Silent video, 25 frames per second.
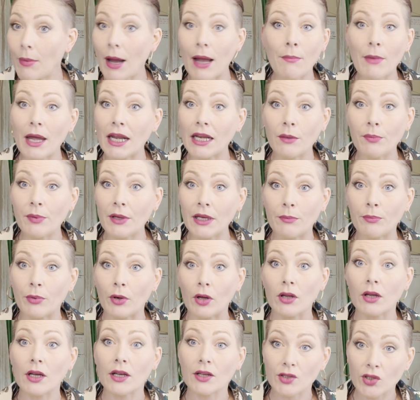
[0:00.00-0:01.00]
many
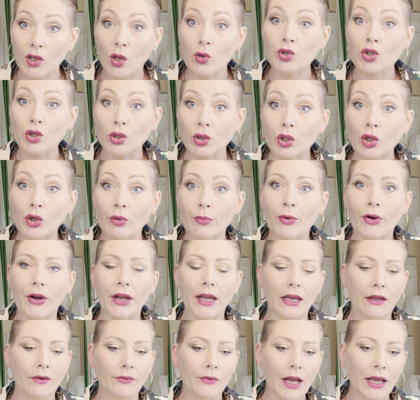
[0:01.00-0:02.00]
people, a social
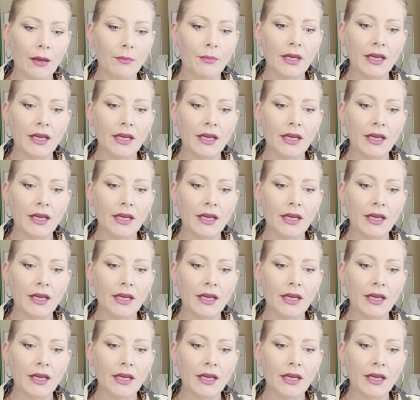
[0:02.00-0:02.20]
lubricant, right?